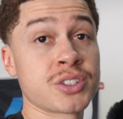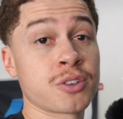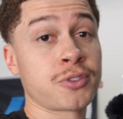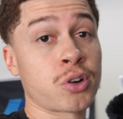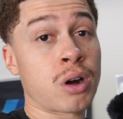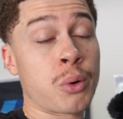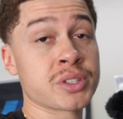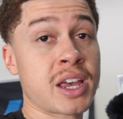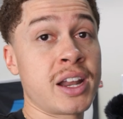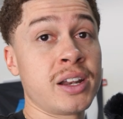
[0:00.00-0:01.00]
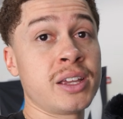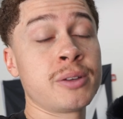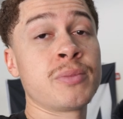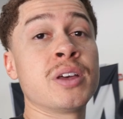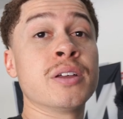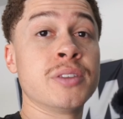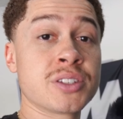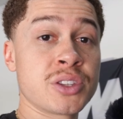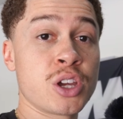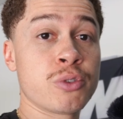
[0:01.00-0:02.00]
is the photo I was editing. This
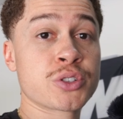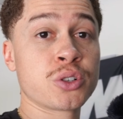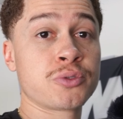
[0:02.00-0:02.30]
is the original